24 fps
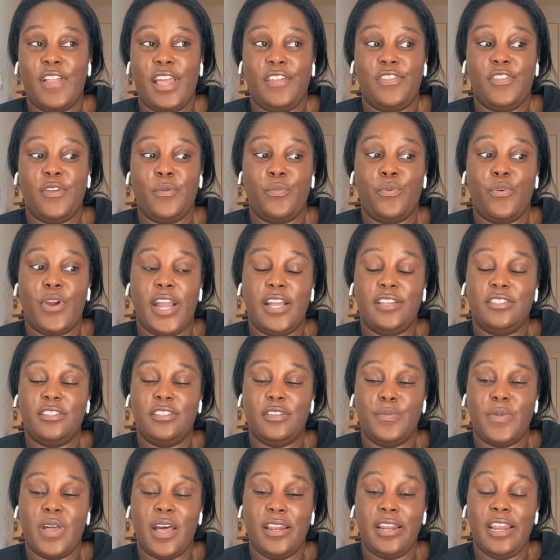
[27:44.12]
Like the
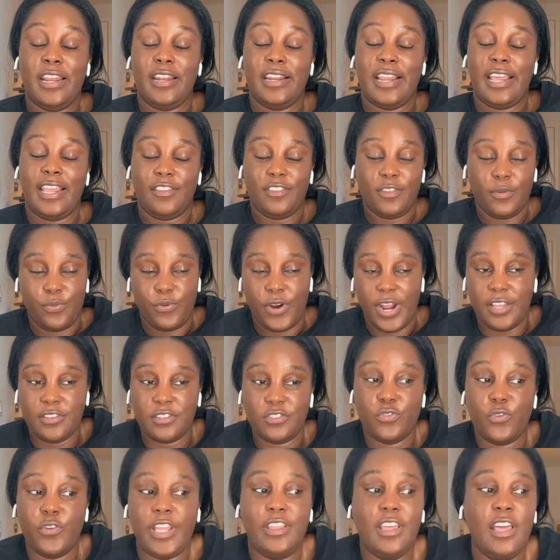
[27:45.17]
press about it, like the press
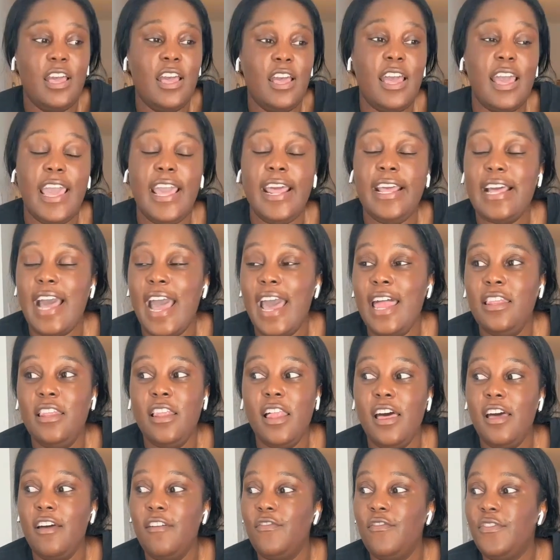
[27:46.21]
tour. Like it, I
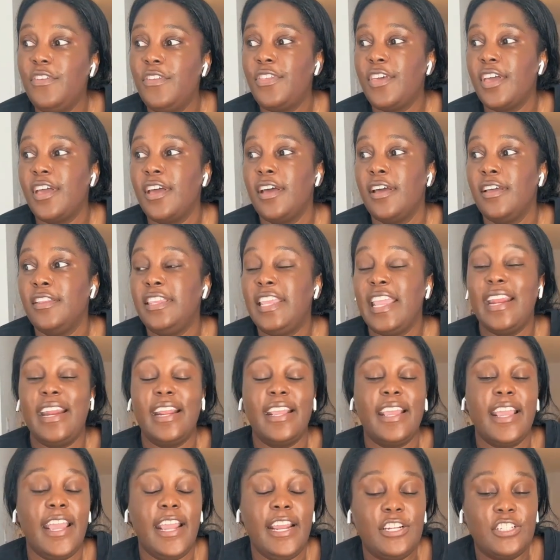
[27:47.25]
love the
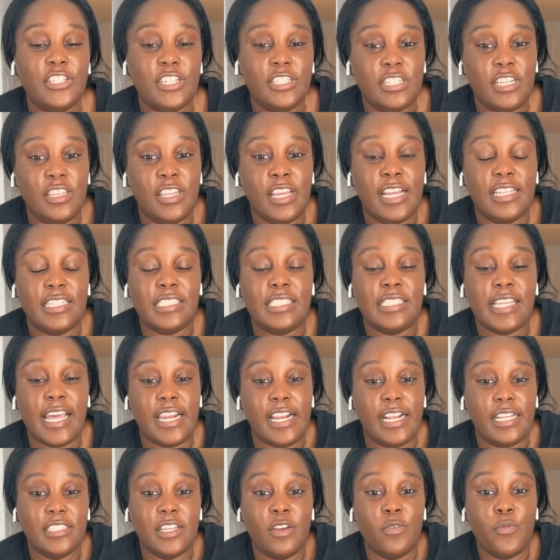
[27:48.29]
dedication to the
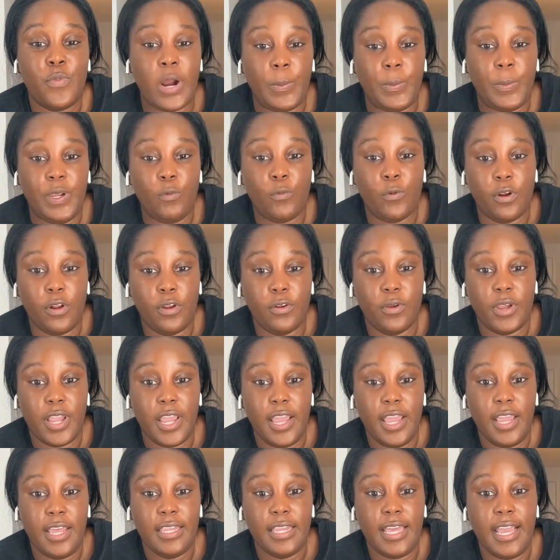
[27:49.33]
aesthetics of Barbie world.
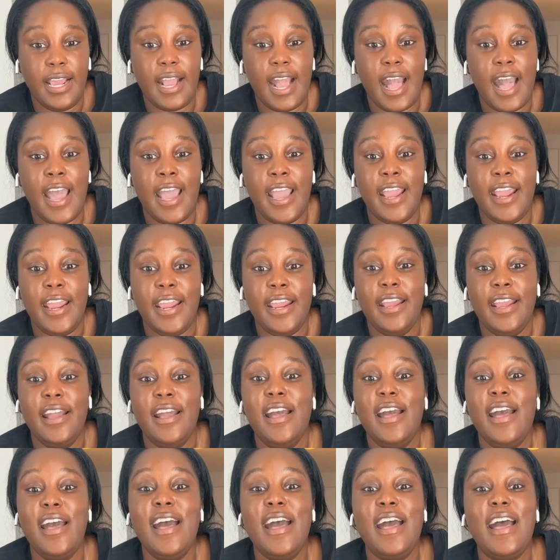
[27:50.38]
Okay, like I,
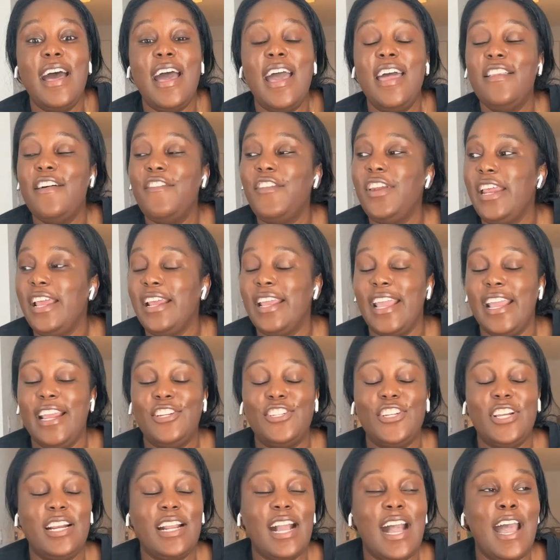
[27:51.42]
yeah. I love the
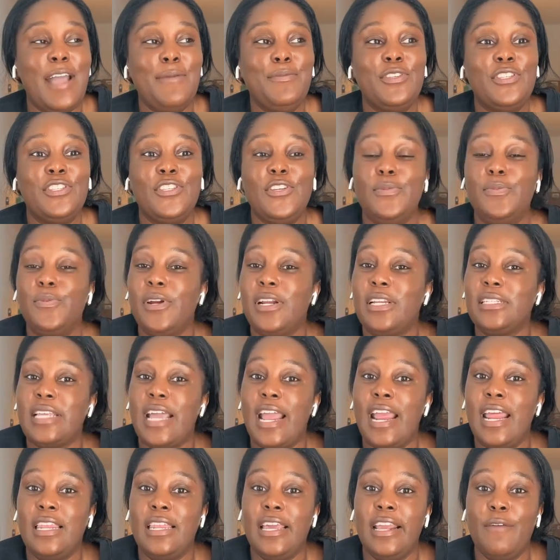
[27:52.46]
dedication. I'm super
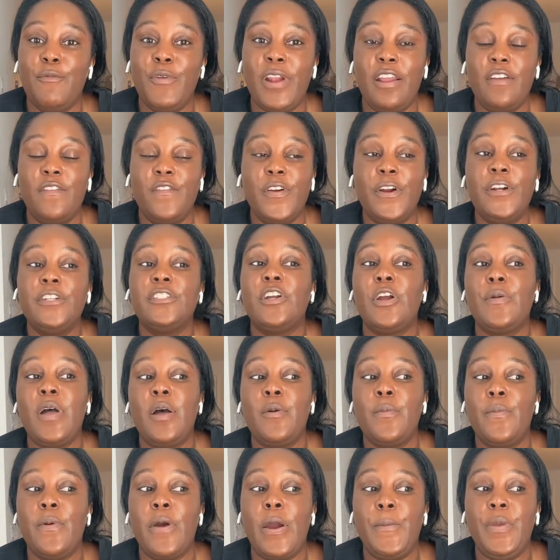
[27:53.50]
excited. Like when I first heard
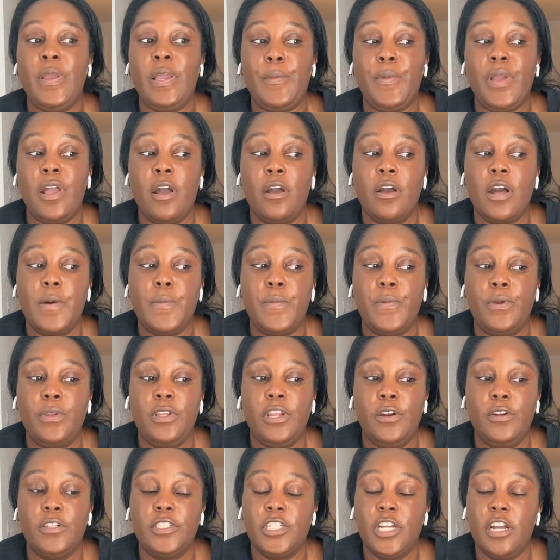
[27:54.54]
about Barbie coming out a couple
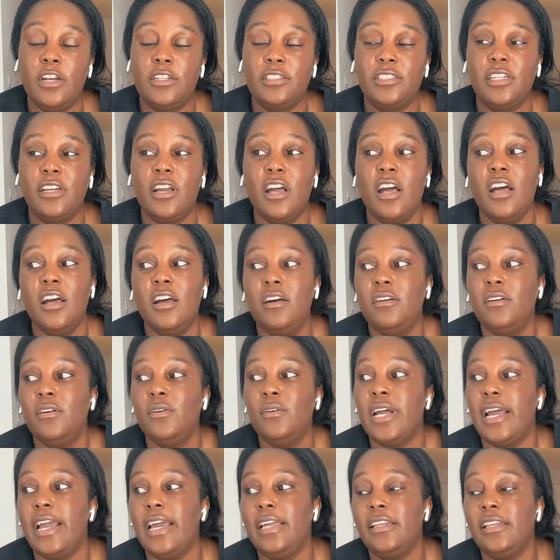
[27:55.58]
of years ago, I was like,
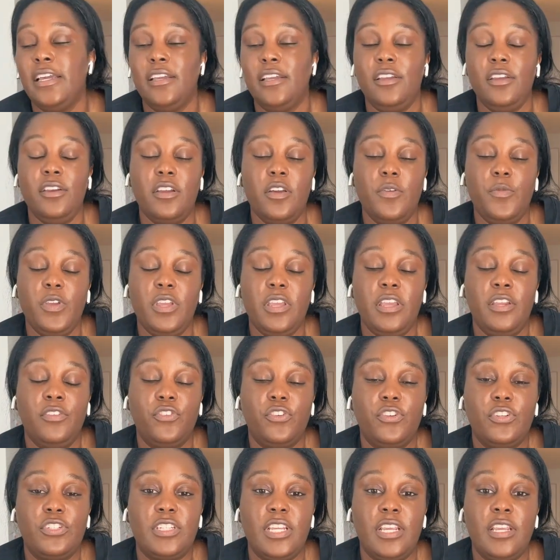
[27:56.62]
oh okay, like you know, be
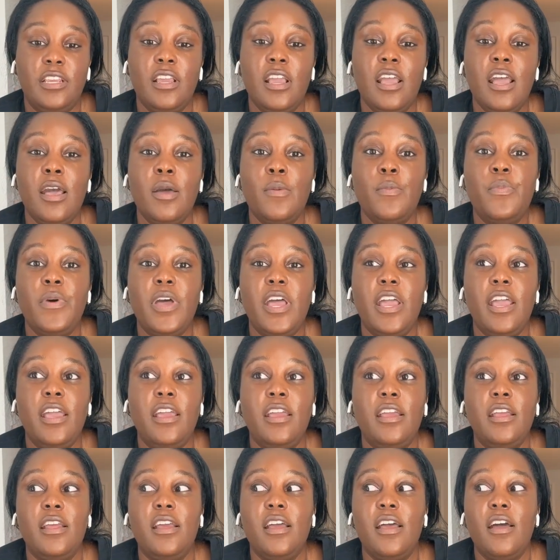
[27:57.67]
interesting,
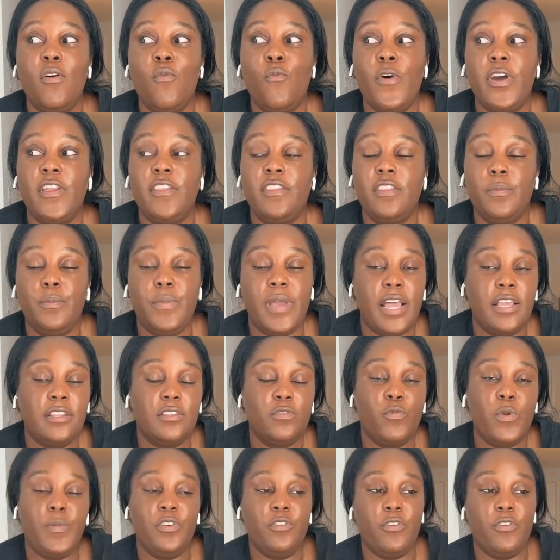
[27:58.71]
but one of the best women